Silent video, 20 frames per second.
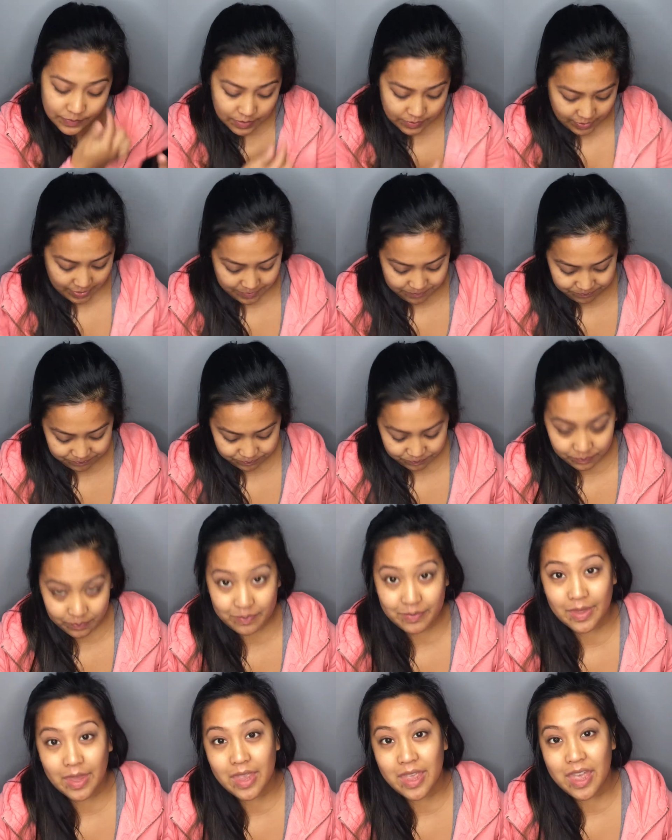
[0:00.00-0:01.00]
Okay,
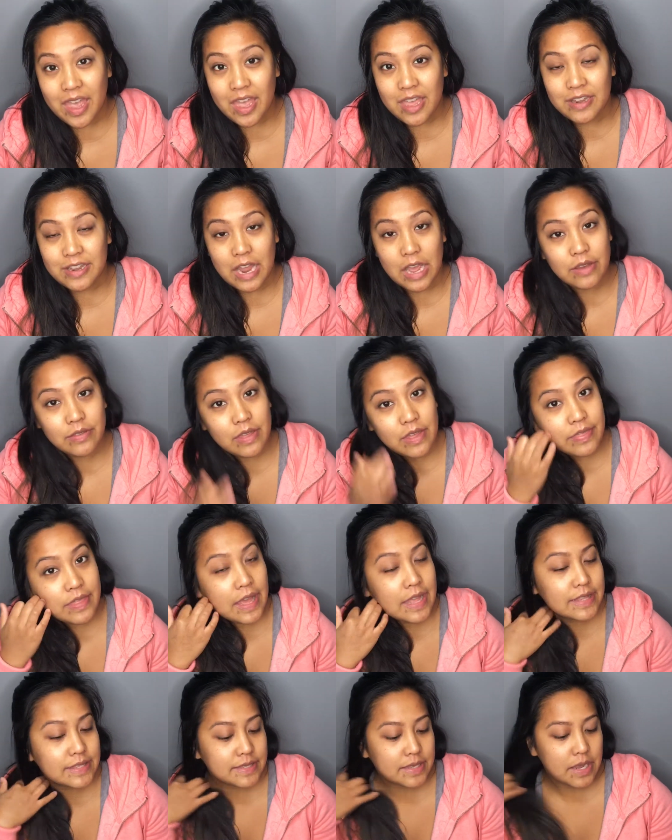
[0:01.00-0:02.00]
now that
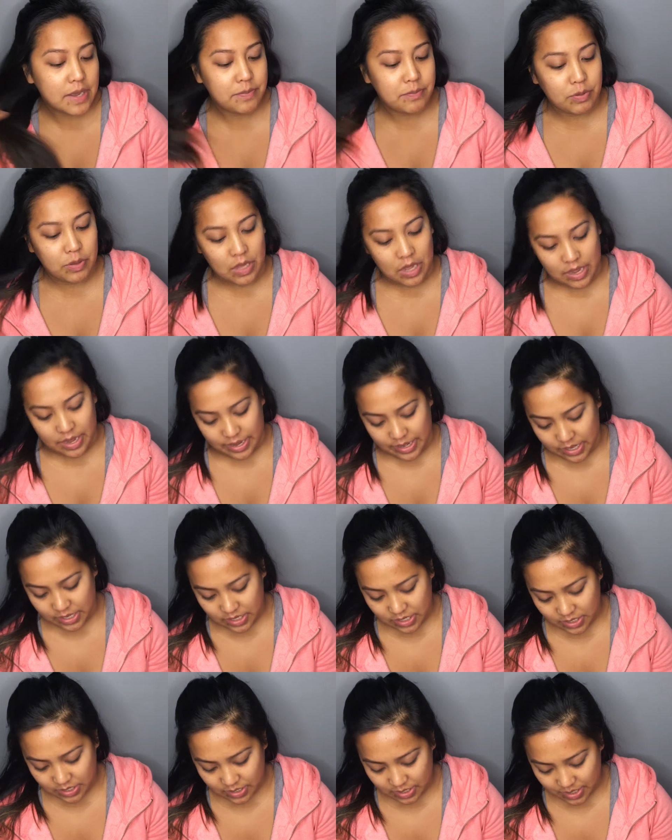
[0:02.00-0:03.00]
that's
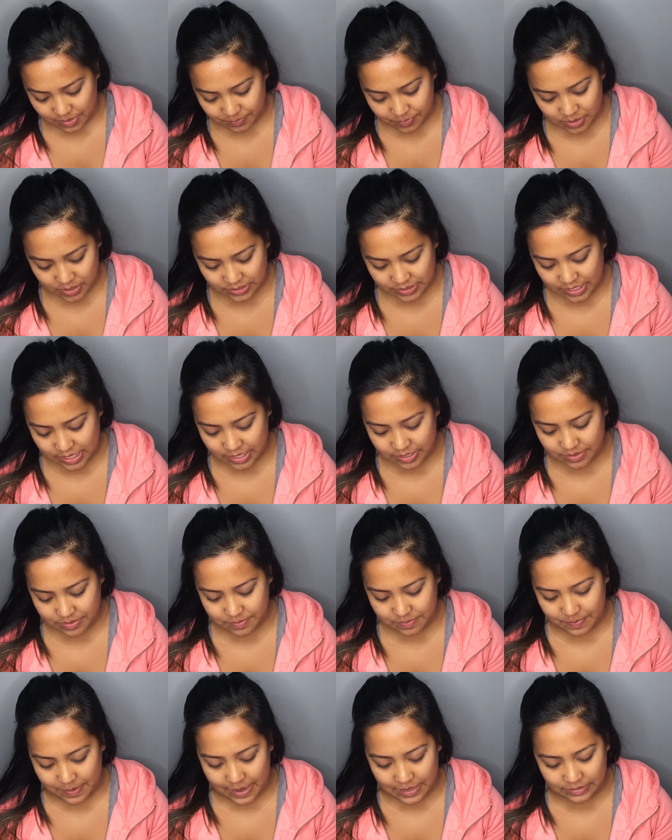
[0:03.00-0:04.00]
applied, I'm going to take
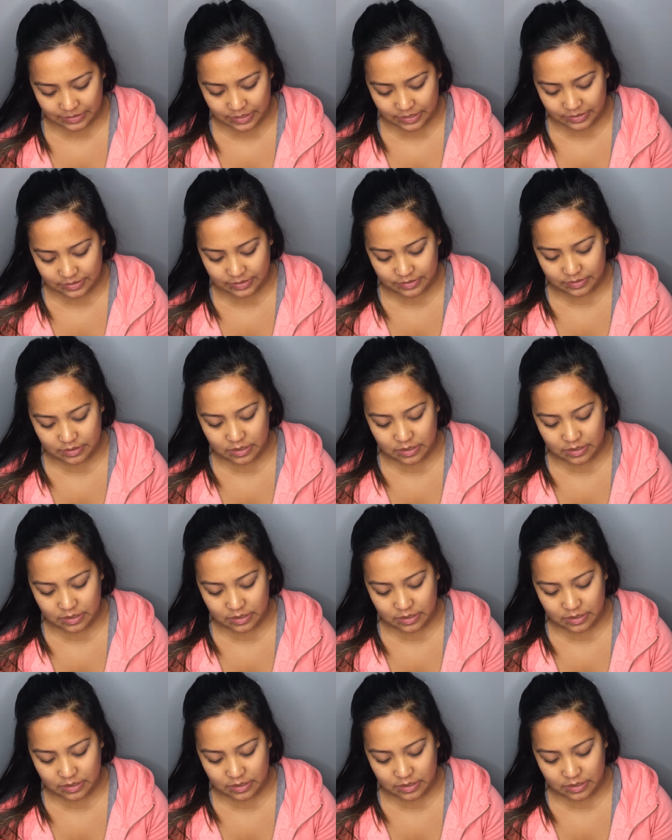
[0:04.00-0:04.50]
the palette.